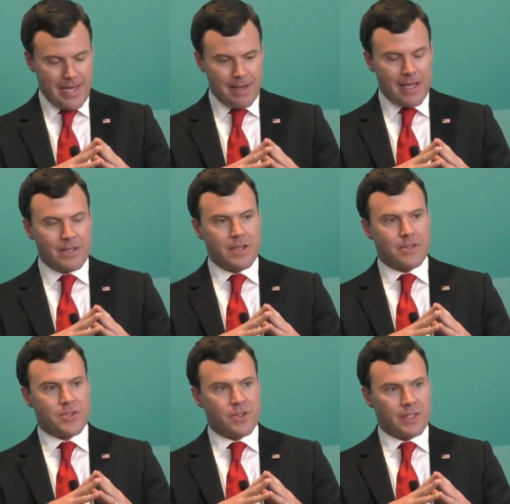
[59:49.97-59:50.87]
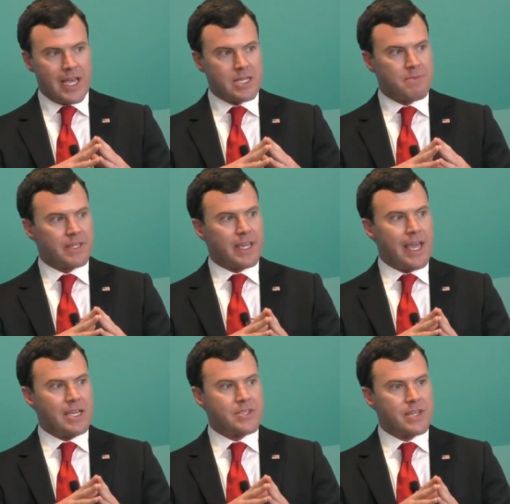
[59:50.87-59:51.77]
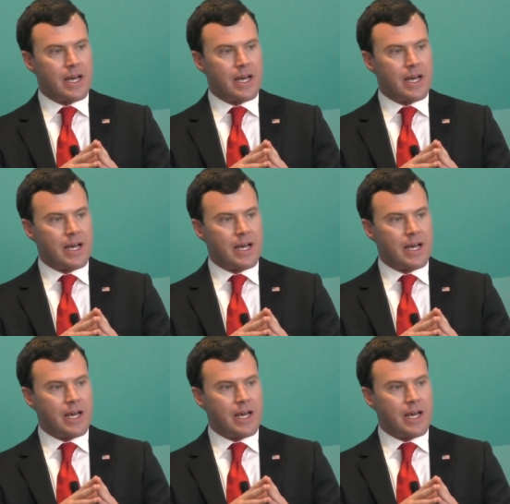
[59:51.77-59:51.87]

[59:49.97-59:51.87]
Yeah, it, it certainly has been the case.